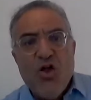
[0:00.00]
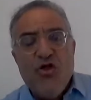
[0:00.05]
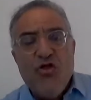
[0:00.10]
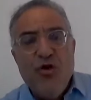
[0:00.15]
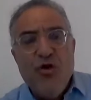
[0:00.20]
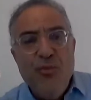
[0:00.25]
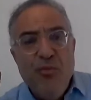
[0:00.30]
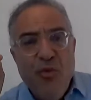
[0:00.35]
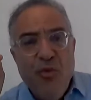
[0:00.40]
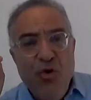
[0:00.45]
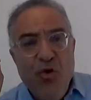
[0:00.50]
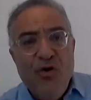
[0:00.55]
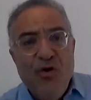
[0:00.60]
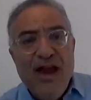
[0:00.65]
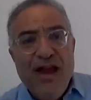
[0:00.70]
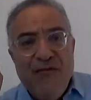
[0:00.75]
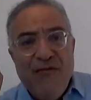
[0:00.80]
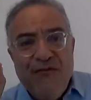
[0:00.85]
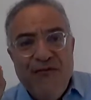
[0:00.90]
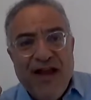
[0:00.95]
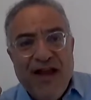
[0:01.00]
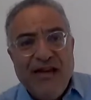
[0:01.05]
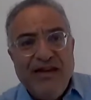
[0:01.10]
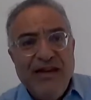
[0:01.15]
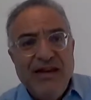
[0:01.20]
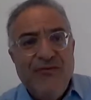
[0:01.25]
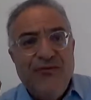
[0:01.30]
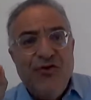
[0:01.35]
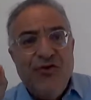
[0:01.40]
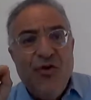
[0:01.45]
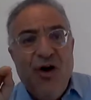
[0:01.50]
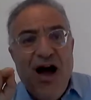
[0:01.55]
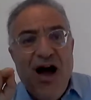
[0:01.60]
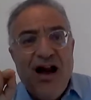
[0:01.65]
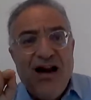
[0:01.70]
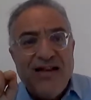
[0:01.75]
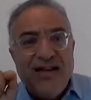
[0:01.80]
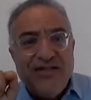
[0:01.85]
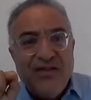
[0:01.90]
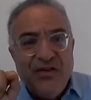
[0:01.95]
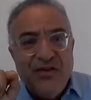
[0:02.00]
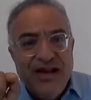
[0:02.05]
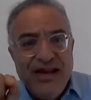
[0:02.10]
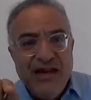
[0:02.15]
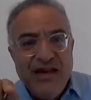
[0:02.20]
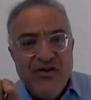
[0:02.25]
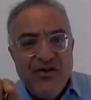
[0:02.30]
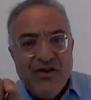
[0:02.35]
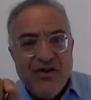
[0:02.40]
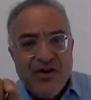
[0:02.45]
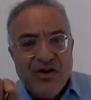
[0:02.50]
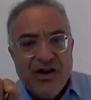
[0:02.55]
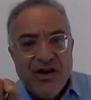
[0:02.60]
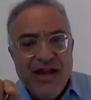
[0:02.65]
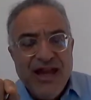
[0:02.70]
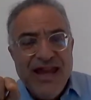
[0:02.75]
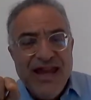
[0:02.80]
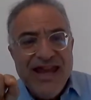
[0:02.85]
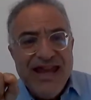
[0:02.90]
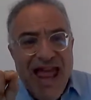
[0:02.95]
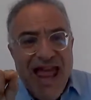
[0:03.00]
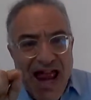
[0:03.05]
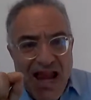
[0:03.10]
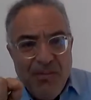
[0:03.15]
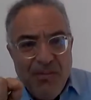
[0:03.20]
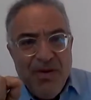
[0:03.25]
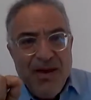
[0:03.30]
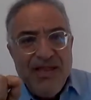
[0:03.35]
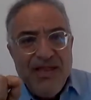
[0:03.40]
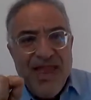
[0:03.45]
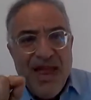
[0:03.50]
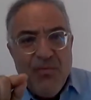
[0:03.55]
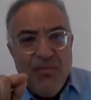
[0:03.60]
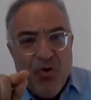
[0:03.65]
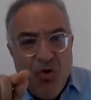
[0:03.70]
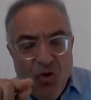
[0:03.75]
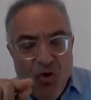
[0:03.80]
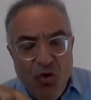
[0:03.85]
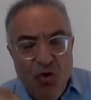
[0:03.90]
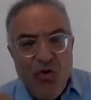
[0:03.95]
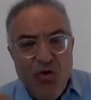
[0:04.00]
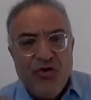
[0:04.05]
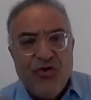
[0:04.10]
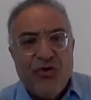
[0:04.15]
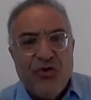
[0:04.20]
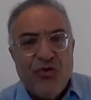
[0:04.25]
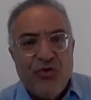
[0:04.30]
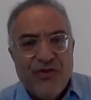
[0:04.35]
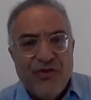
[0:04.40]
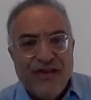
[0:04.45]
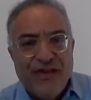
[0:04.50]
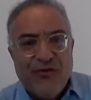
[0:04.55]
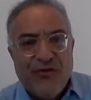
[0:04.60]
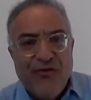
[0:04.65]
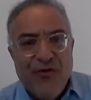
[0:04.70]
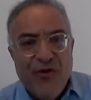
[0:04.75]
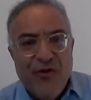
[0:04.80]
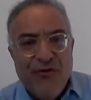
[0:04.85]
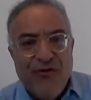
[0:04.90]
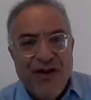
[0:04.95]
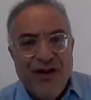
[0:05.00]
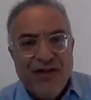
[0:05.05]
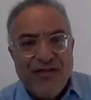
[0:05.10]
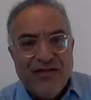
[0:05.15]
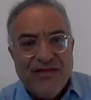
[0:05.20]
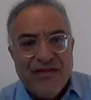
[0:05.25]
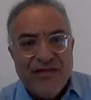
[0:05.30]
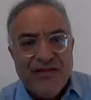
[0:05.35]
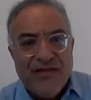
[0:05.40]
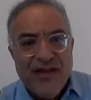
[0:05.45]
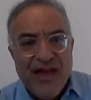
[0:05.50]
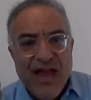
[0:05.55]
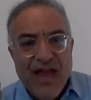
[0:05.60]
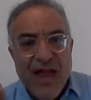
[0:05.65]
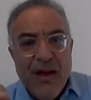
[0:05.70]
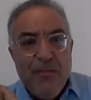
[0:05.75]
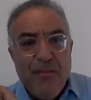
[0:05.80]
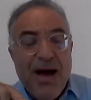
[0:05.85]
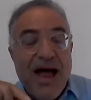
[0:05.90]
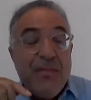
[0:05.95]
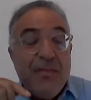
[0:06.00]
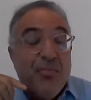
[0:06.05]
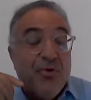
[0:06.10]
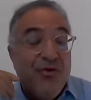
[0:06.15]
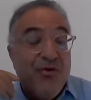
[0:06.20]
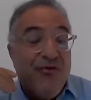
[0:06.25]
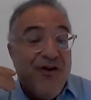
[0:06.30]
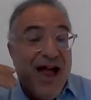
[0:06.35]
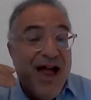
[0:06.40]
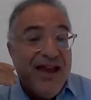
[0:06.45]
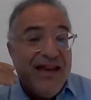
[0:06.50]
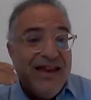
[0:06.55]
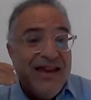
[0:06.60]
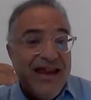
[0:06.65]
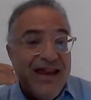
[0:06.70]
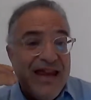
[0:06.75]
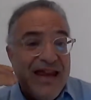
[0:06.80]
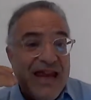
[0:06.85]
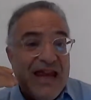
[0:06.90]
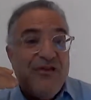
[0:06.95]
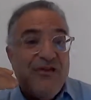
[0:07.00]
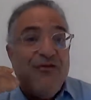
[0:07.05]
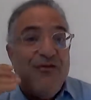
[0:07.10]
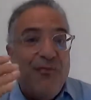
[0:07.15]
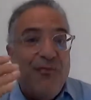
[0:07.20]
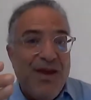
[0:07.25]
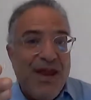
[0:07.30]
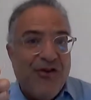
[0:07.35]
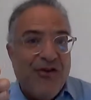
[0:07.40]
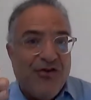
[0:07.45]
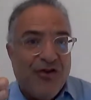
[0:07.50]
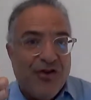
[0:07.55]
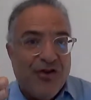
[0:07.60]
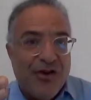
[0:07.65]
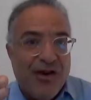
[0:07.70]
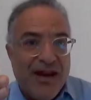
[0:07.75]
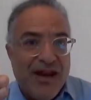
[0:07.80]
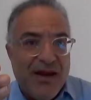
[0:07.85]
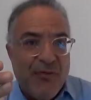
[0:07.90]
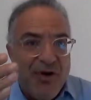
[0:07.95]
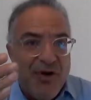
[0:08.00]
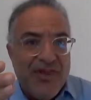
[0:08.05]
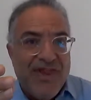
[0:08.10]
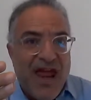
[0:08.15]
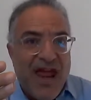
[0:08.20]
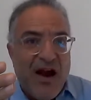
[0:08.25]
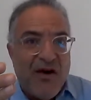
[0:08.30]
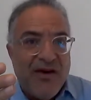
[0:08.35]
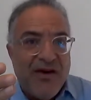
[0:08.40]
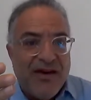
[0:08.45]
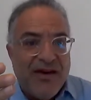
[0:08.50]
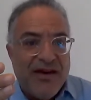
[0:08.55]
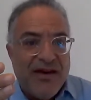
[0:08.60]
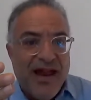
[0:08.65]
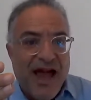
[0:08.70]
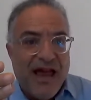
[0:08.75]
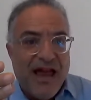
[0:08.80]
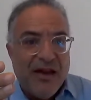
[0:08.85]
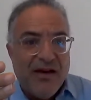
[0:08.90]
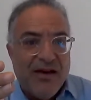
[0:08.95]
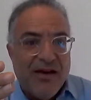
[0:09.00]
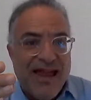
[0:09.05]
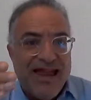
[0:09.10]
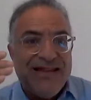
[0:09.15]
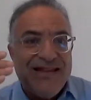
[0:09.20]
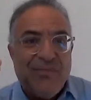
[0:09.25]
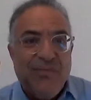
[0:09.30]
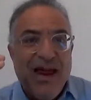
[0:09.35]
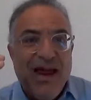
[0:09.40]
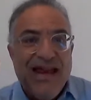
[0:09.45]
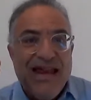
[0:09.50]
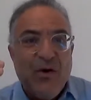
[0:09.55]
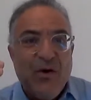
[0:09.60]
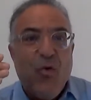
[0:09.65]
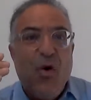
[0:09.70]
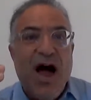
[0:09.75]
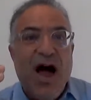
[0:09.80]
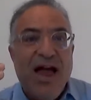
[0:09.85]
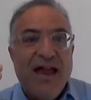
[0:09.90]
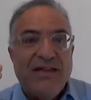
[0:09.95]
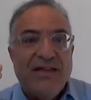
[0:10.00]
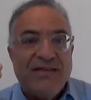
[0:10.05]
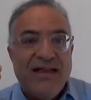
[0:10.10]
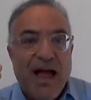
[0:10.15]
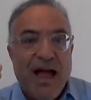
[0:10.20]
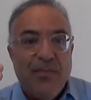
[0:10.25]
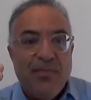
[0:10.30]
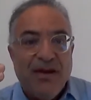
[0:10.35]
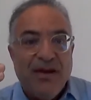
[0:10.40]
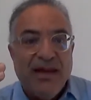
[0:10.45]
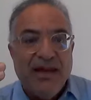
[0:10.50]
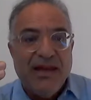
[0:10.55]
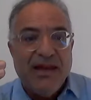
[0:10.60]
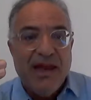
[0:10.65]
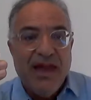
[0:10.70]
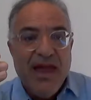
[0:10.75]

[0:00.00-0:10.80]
The more effective you are as a leader in helping them go through these four phases by providing information when they are in denial, explaining why it's happening,